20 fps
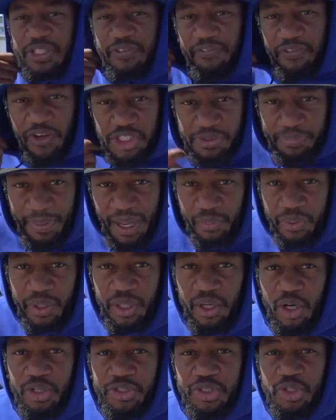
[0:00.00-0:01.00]
is first spot we
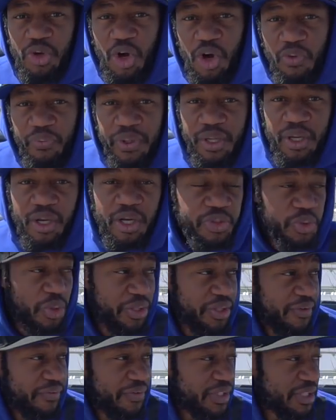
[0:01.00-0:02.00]
can go to. Hope we can go to
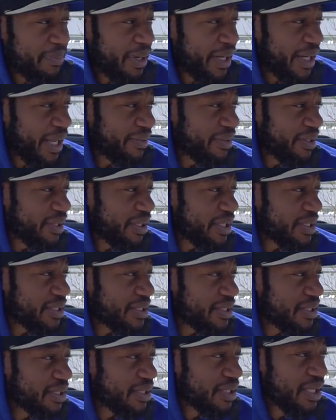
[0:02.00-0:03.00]
a different spot after
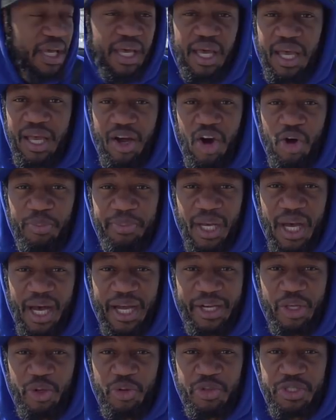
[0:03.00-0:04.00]
this. I hope the
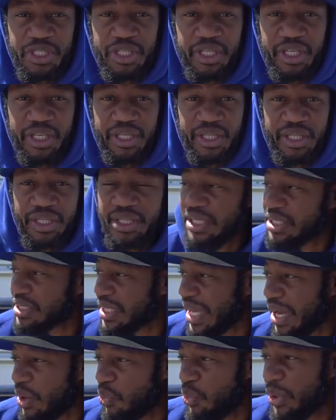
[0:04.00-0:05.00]
audio is good. It's
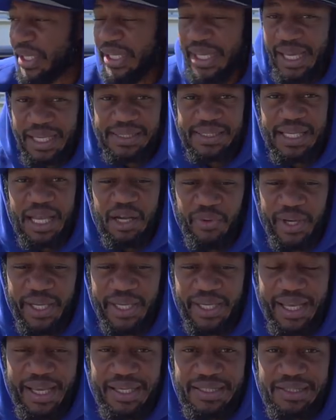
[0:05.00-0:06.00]
kind of windy outside
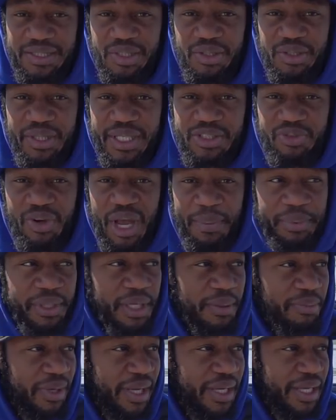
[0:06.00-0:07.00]
right now, so let's wrap it
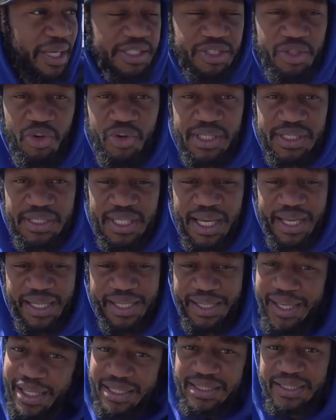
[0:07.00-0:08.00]
up right here and let's go inside.
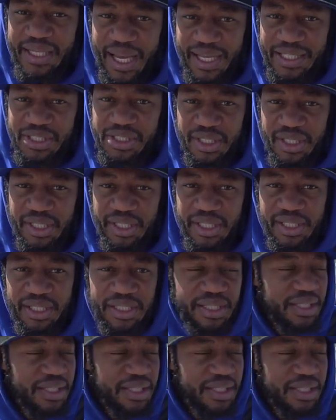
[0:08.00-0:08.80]
it's kind of chilly.